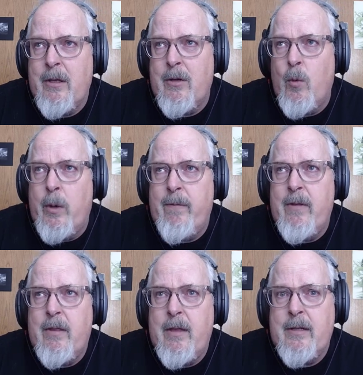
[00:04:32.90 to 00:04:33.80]
One of
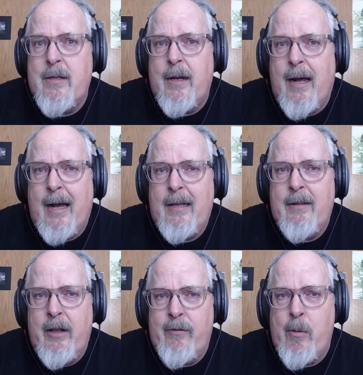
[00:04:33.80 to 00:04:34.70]
the things that I
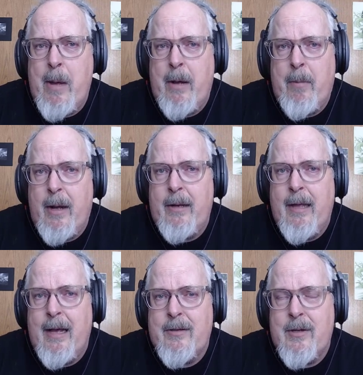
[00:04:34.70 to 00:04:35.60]
love about
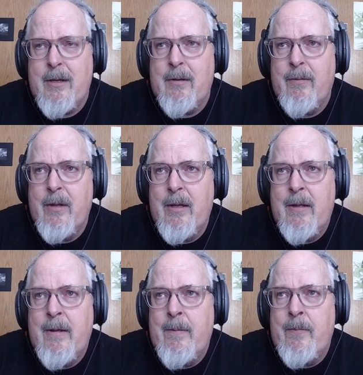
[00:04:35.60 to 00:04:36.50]
podcasting
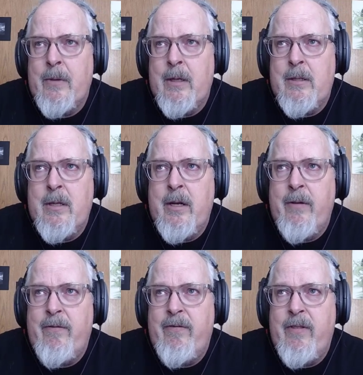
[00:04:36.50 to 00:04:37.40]
is that
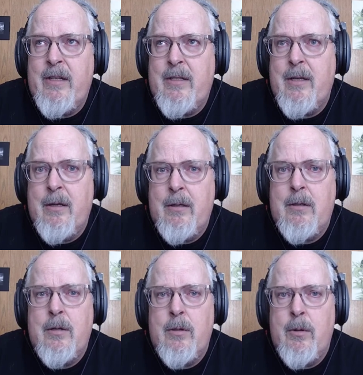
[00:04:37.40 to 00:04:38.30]
it fits
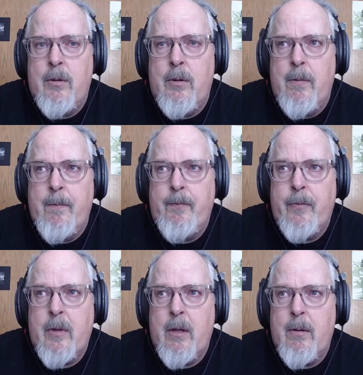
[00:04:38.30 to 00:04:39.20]
into
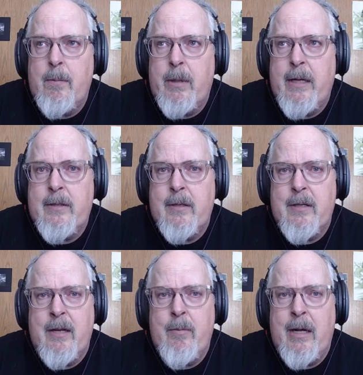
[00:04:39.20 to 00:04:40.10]
places
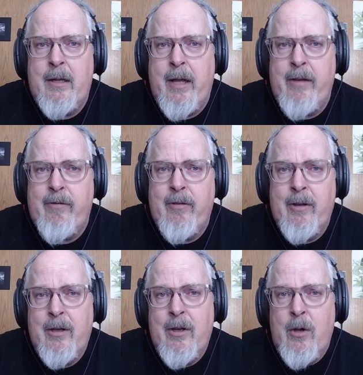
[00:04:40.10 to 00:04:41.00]
in my life
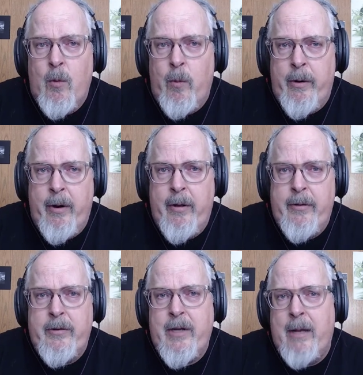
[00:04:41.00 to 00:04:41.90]
where
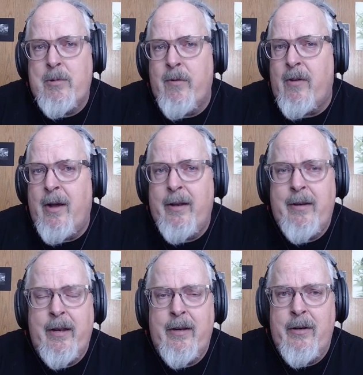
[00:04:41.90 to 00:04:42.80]
other types of
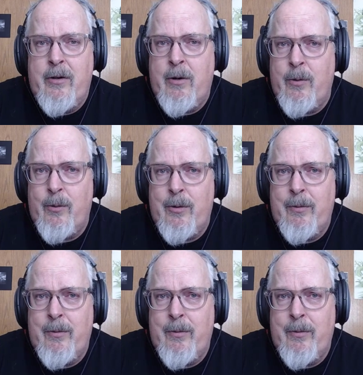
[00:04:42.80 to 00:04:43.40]
content don't.